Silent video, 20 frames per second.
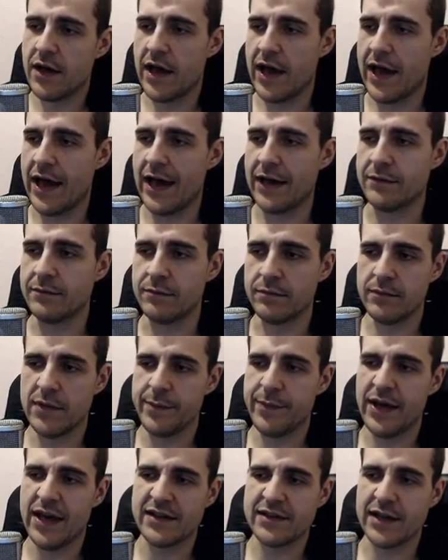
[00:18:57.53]
and
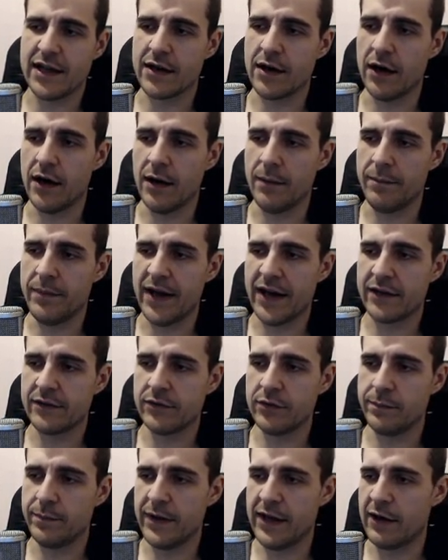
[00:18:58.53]
maybe has like a black
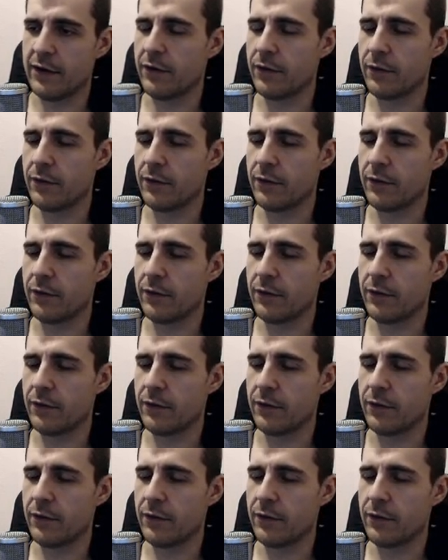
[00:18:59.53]
toupee or